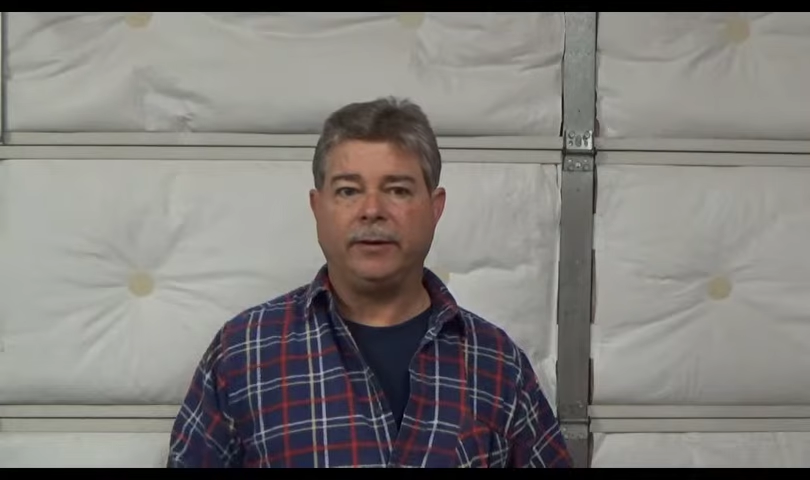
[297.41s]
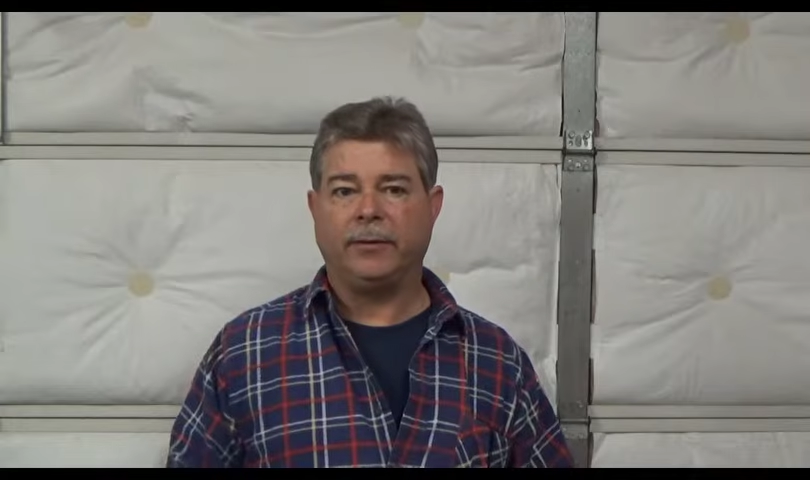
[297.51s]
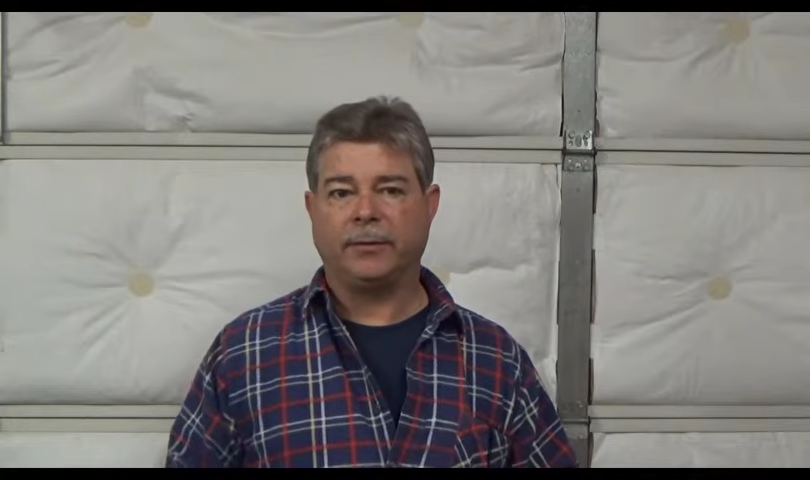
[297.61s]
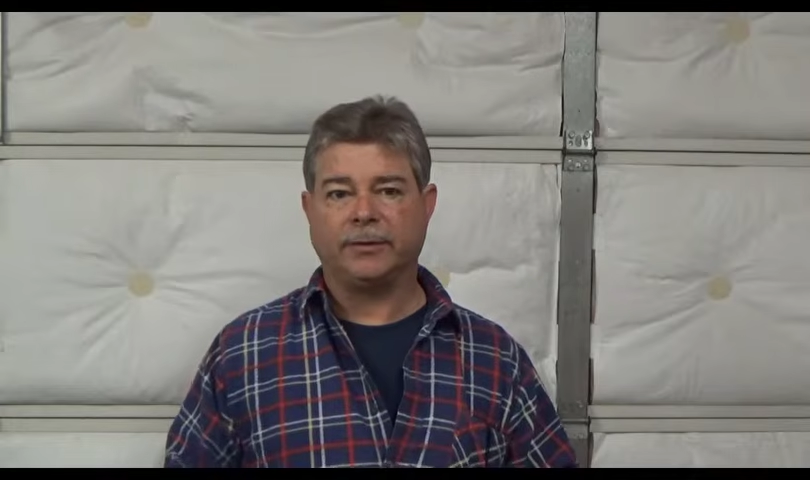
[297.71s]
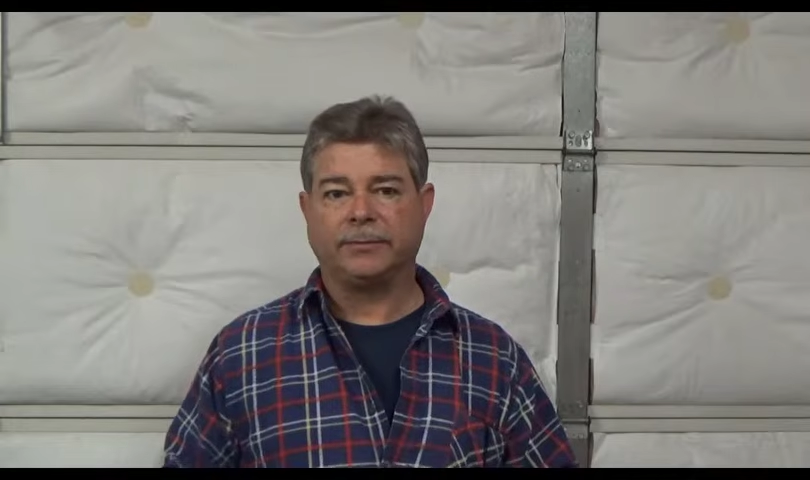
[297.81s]

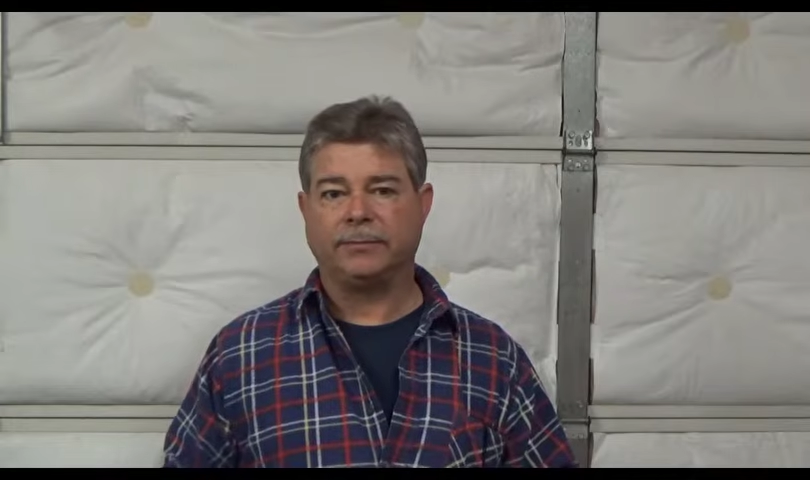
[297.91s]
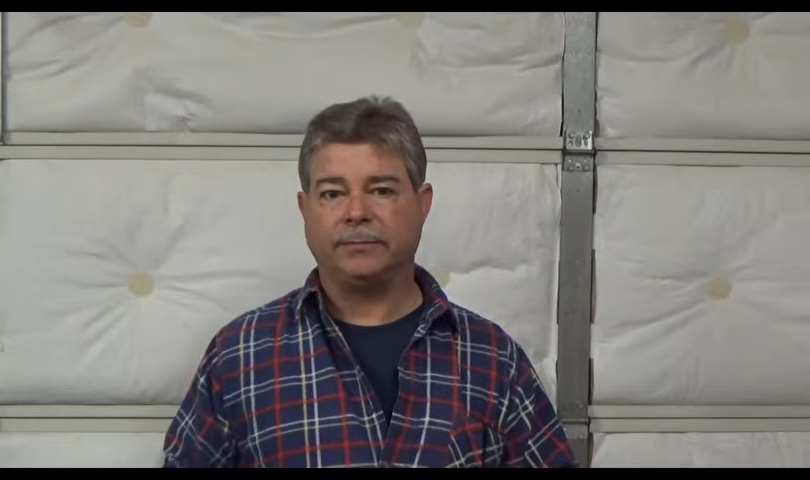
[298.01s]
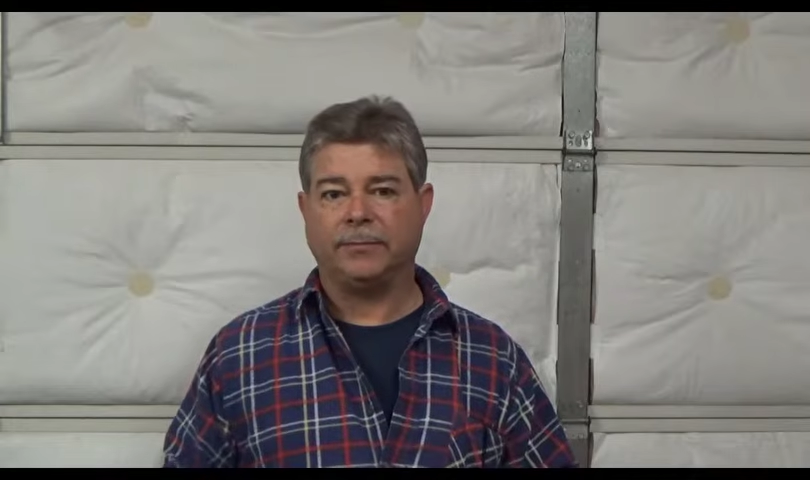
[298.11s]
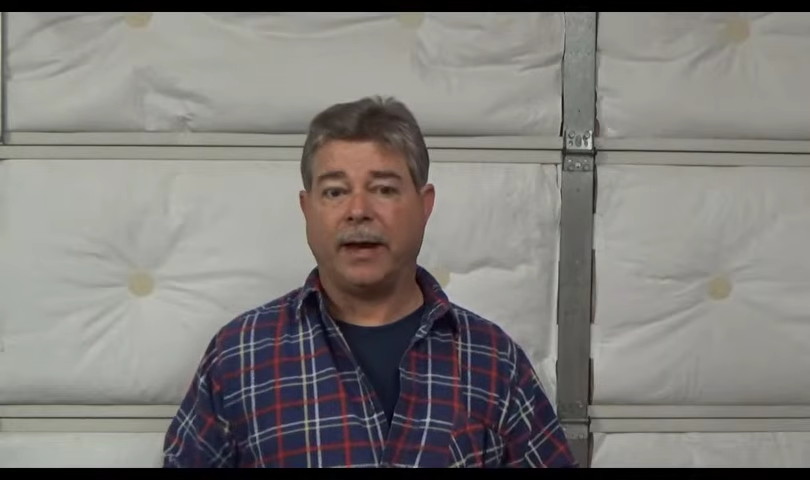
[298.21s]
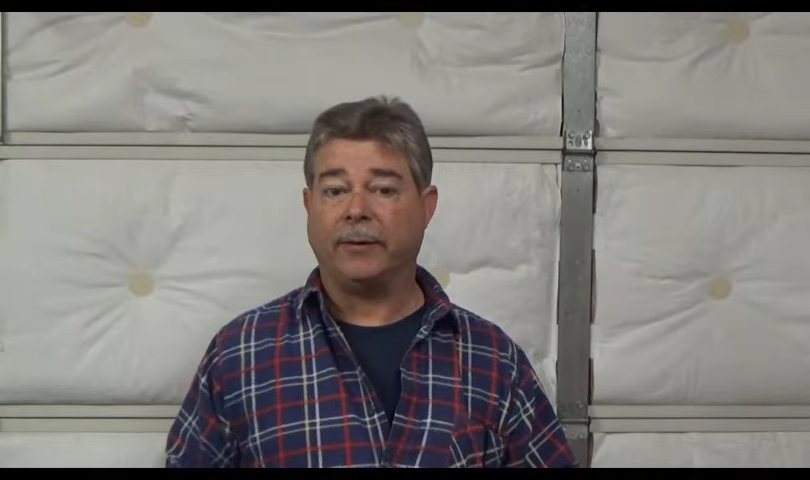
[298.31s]
because
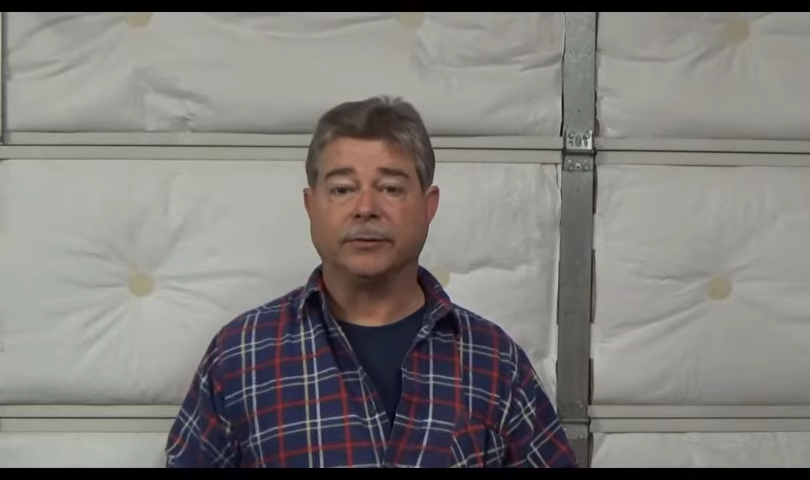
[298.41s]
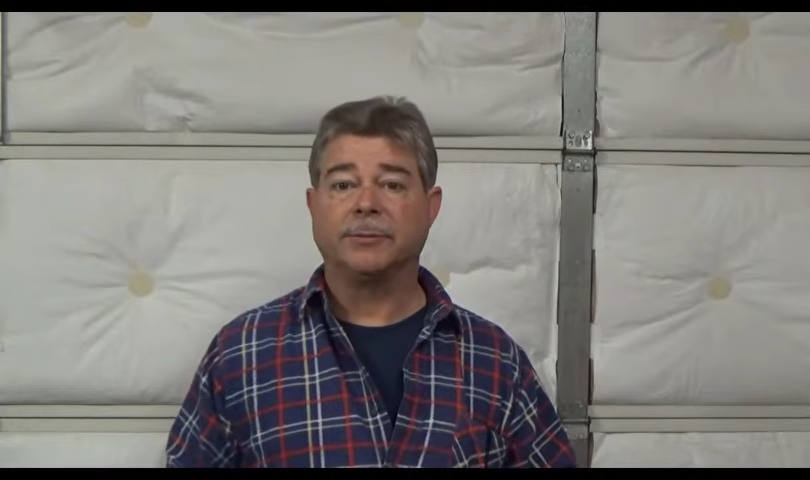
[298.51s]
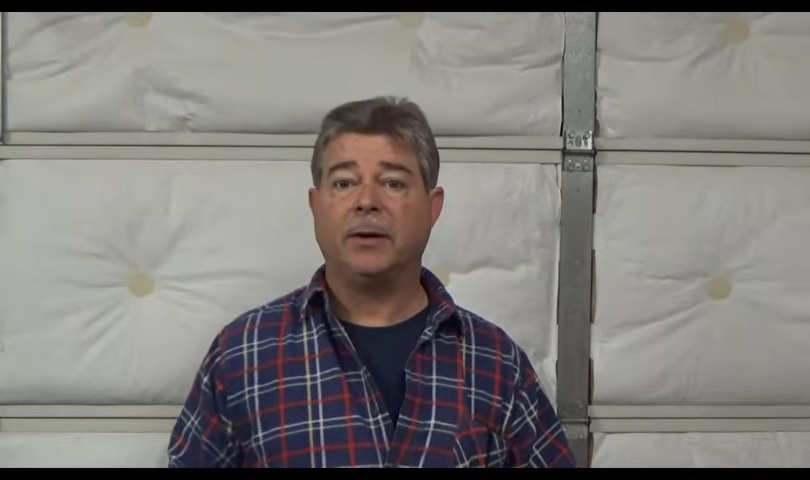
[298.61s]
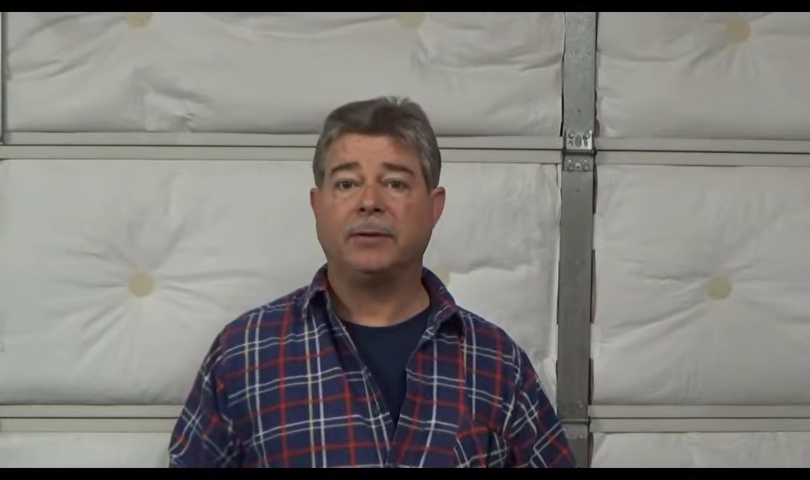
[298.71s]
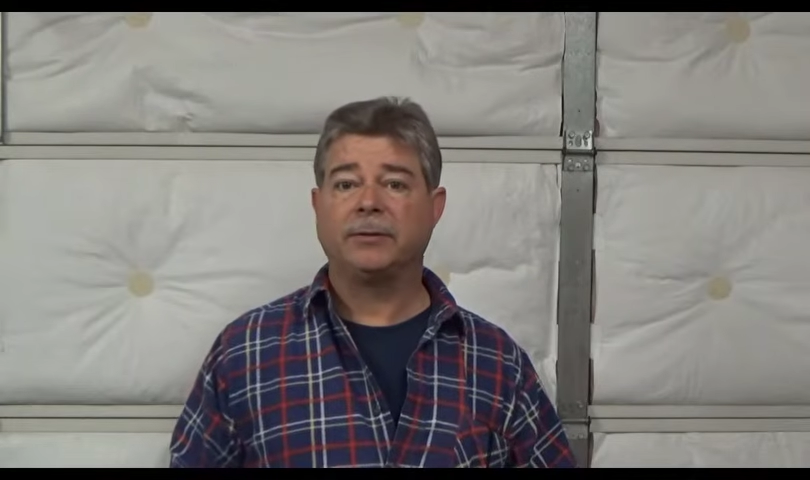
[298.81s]
I don't
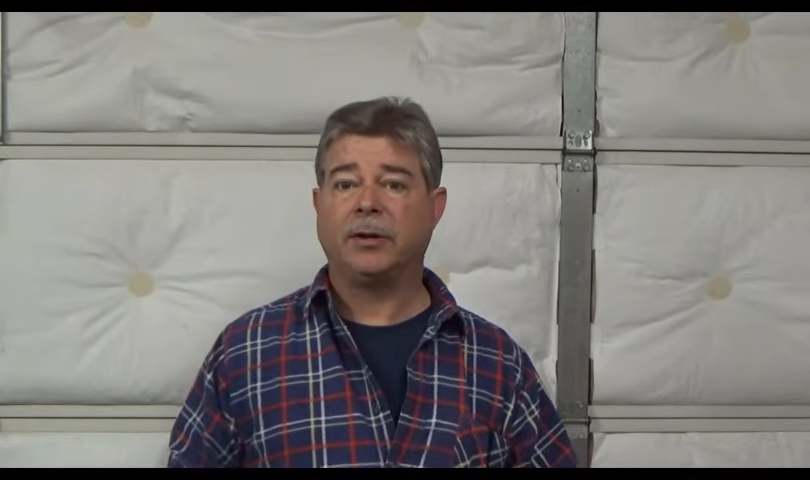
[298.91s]
smoke,